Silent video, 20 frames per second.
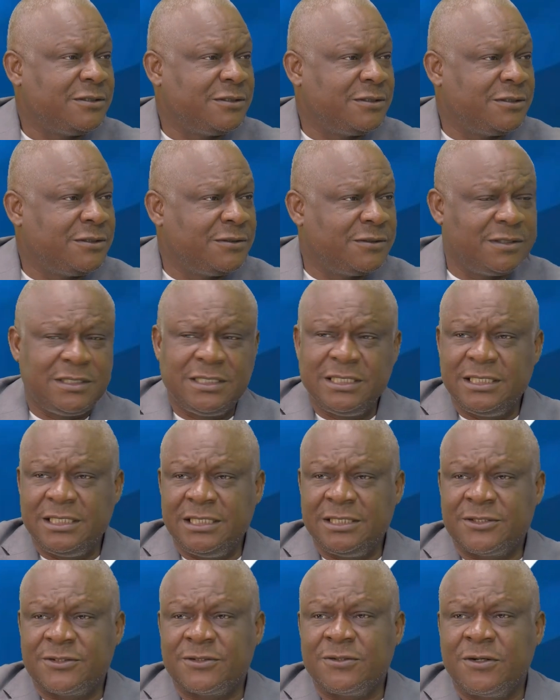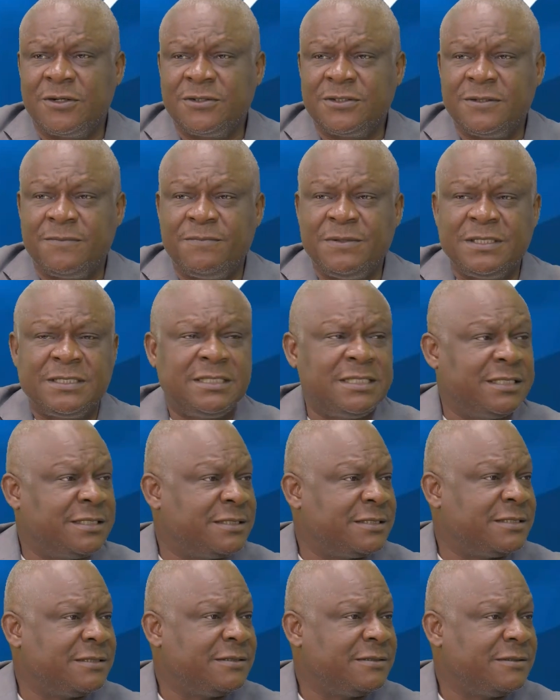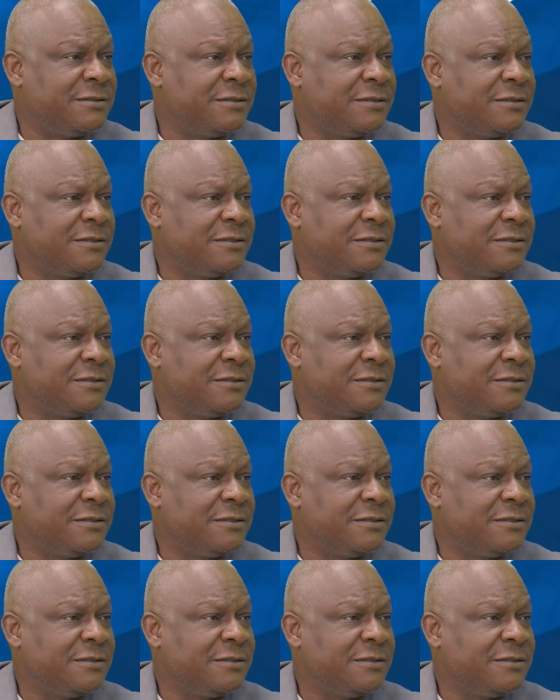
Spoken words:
It stalls the business.